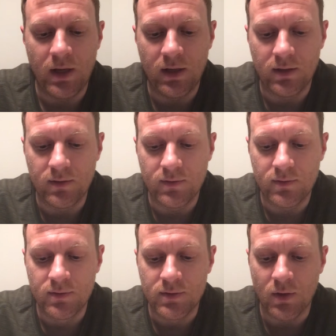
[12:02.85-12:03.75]

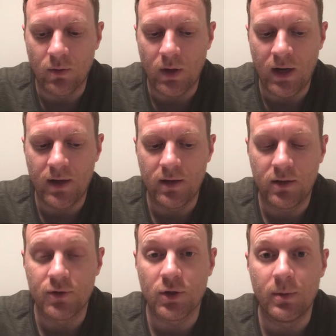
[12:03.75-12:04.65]
And so I
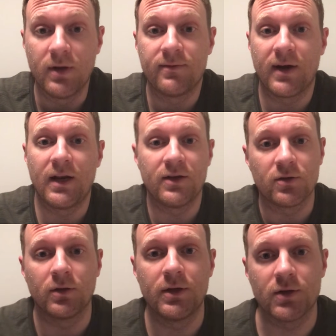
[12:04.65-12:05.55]
contributed
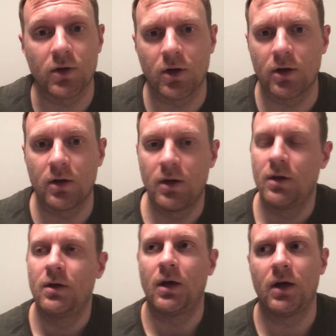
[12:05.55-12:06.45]
financially to her.
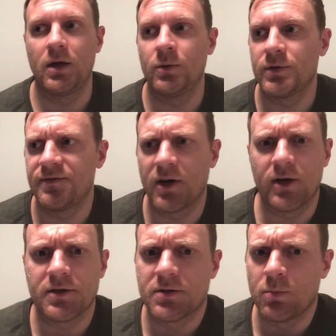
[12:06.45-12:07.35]
It was a
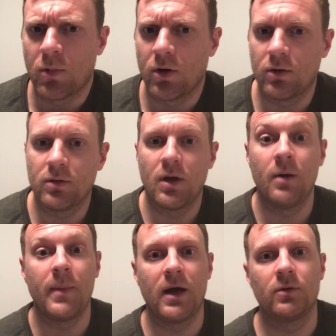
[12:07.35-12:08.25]
very small
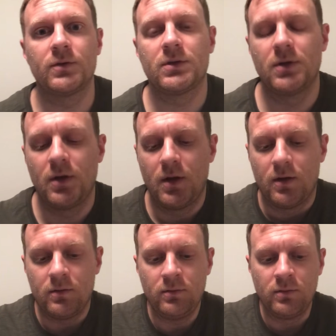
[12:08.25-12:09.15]
amount,
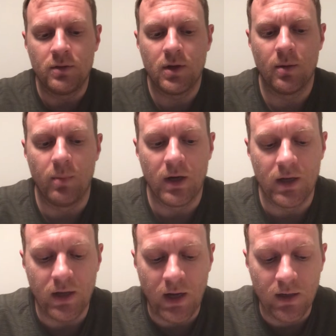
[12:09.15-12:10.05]

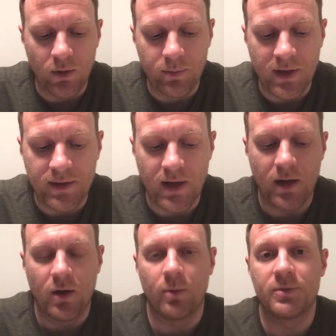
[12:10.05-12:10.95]
but I hope that
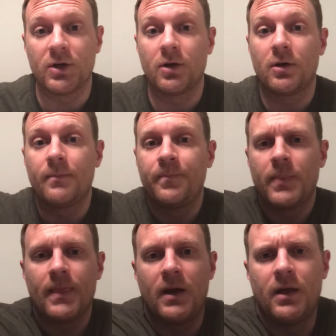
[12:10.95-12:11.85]
helped her
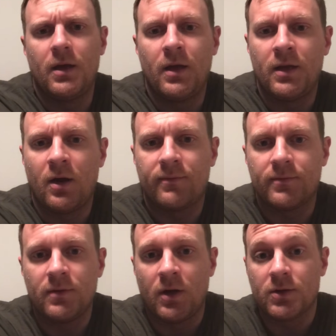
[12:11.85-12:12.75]
and
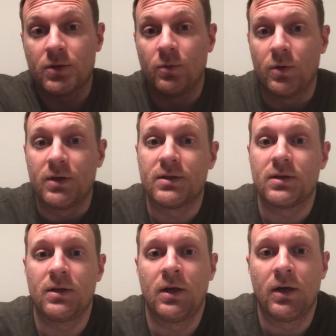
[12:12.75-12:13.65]
also
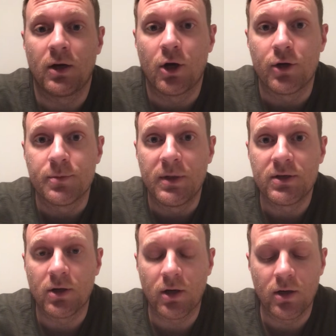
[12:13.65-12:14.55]
was an encouragement
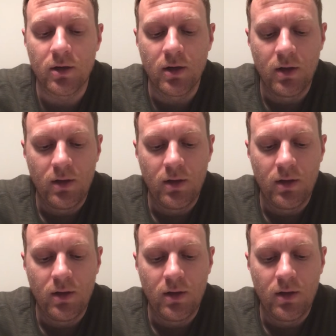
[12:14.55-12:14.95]
to her.